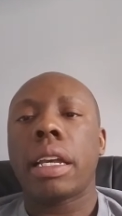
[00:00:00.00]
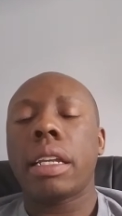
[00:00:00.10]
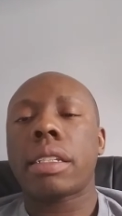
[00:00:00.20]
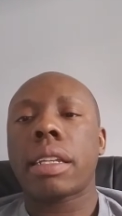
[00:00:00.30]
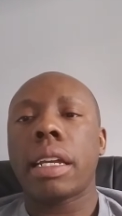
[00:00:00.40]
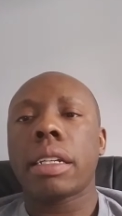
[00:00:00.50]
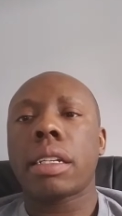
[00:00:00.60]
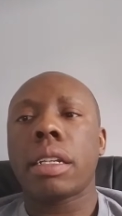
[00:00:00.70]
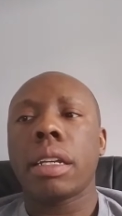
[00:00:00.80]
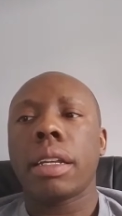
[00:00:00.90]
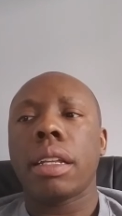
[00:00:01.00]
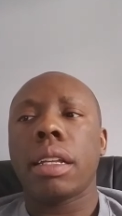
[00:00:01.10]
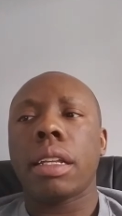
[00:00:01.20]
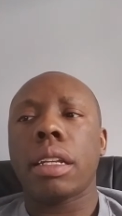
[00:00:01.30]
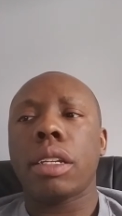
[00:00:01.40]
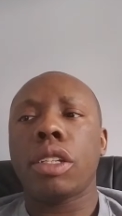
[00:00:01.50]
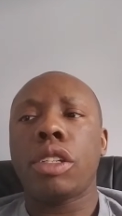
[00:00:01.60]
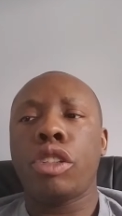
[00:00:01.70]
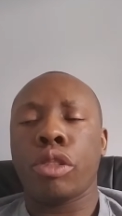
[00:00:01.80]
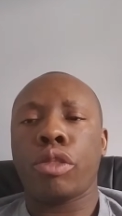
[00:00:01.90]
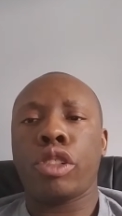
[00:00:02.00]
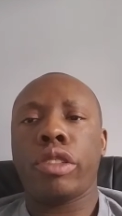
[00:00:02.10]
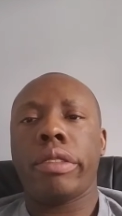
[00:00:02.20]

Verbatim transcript: It's like you're